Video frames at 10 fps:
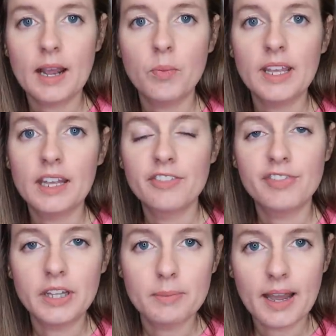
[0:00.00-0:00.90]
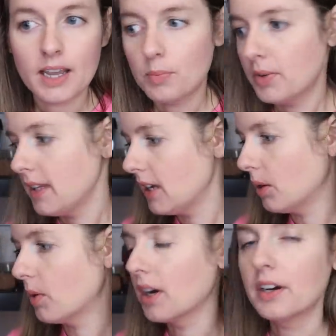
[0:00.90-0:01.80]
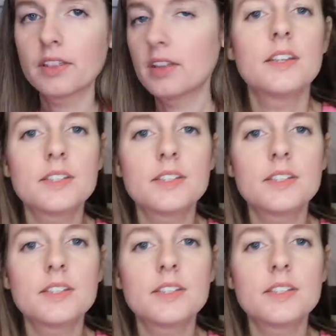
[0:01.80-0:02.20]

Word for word: and we can fill it back up with EcoEarth.